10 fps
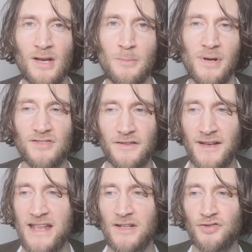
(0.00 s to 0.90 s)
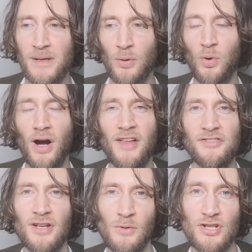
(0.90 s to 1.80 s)
But it's a phonetic spin on
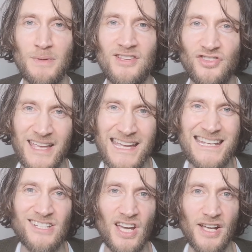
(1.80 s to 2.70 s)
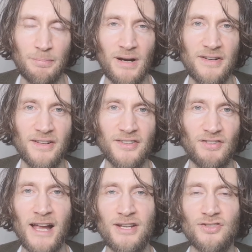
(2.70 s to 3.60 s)
words, which means the interred apprentice,
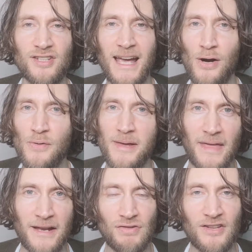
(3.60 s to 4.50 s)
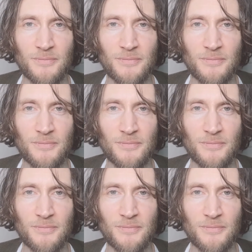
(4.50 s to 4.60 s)
right? And you see how they dress